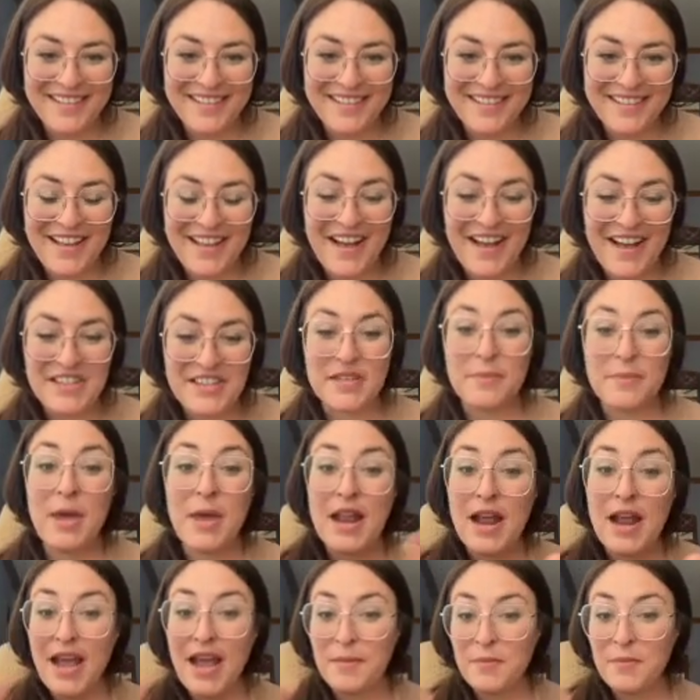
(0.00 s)
Awesome.
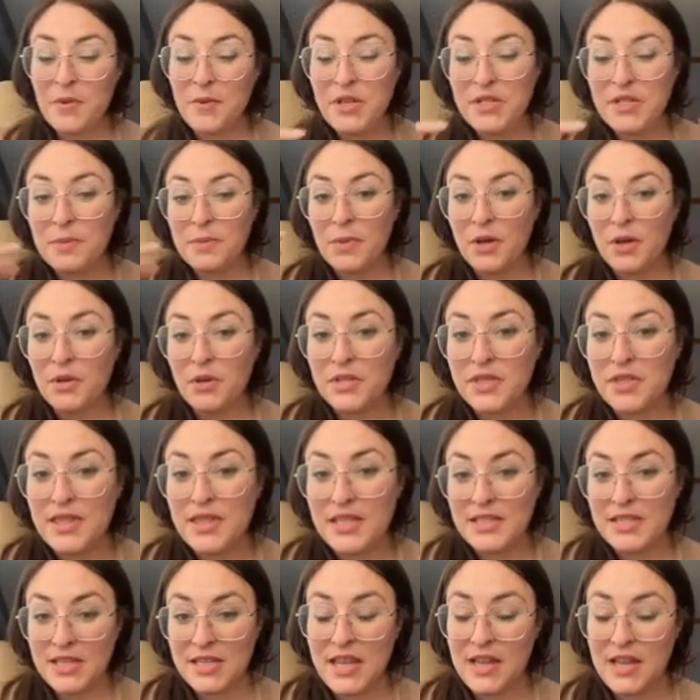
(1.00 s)
And I'm going to post
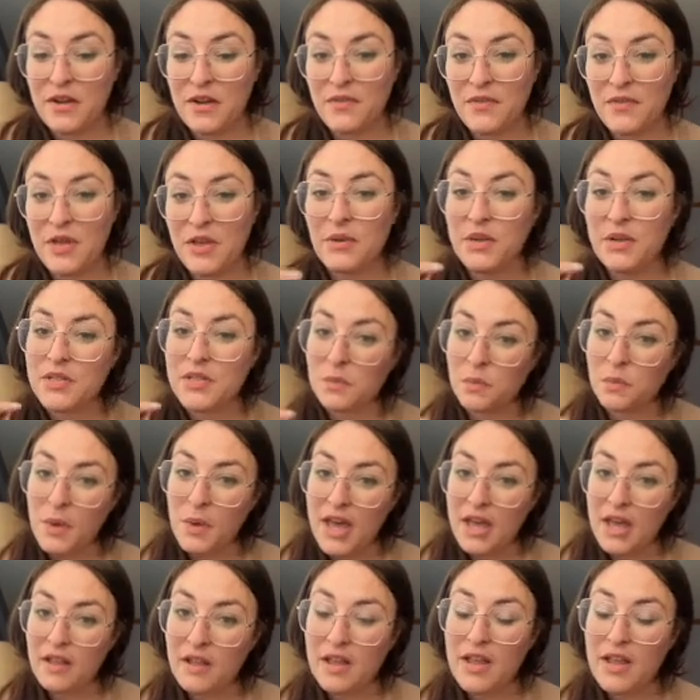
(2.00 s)
this interview as
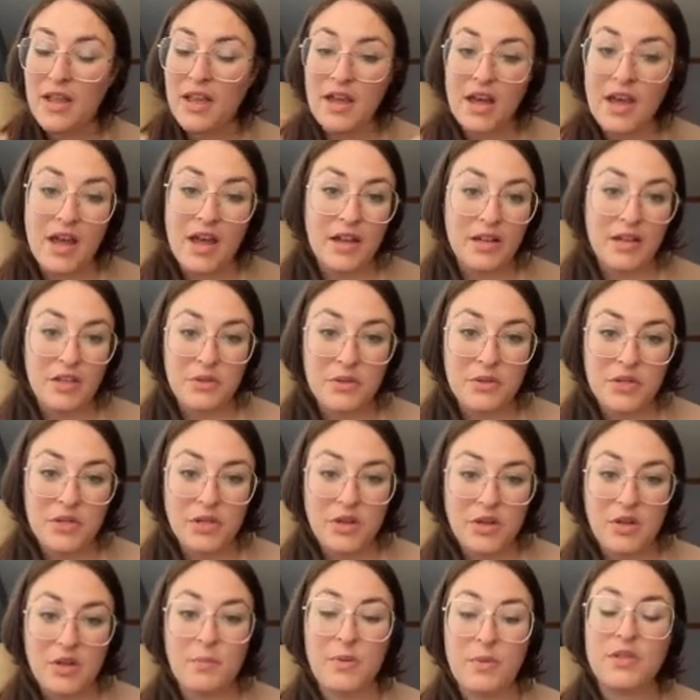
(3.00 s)
well on
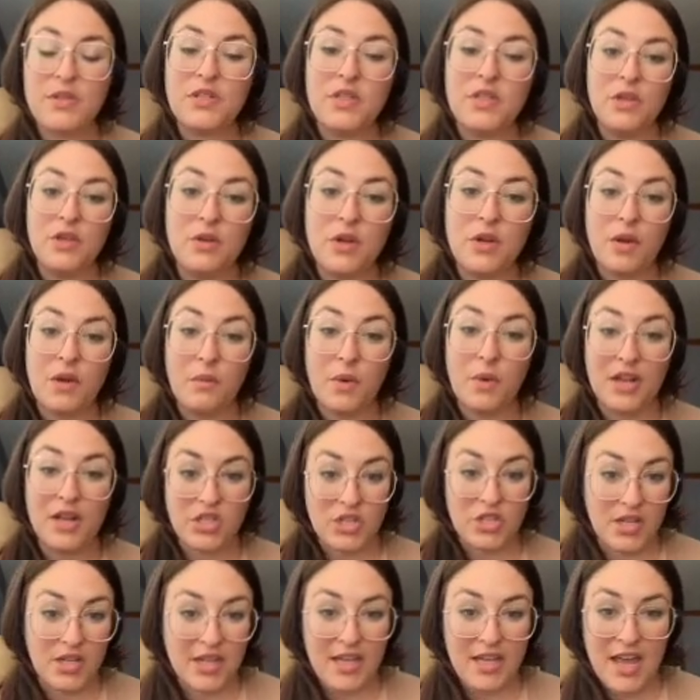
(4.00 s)
YouTube so you can
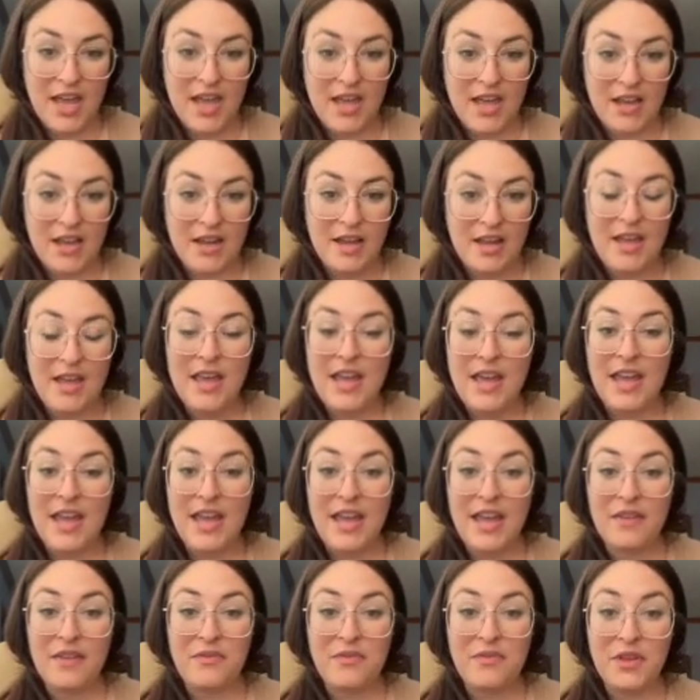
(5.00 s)
watch it again
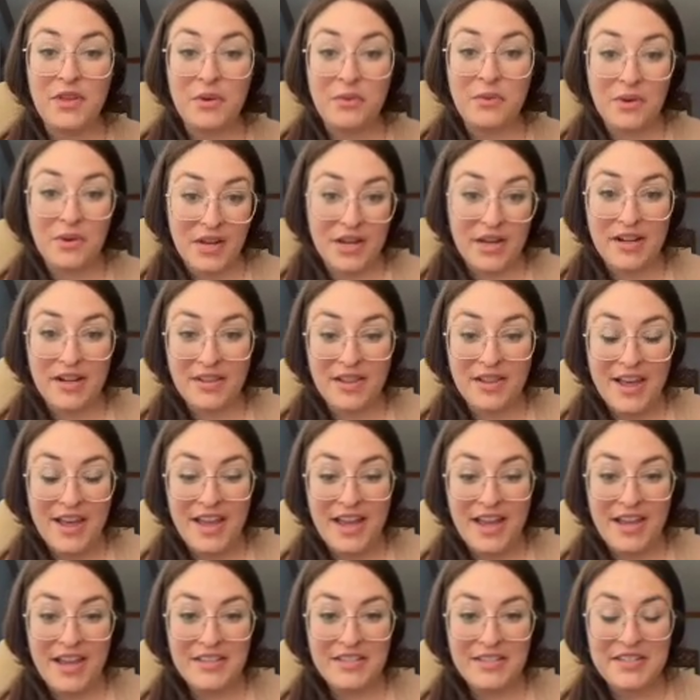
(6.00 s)
if you were
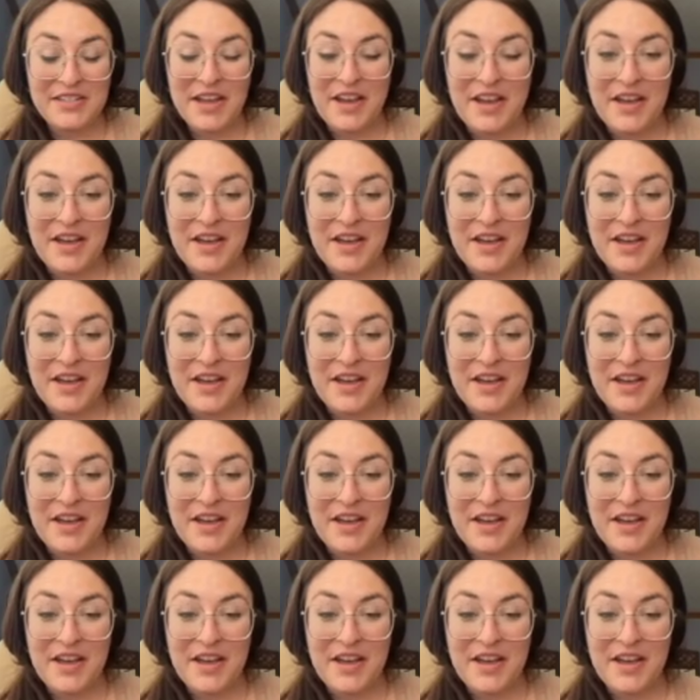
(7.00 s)
inclined.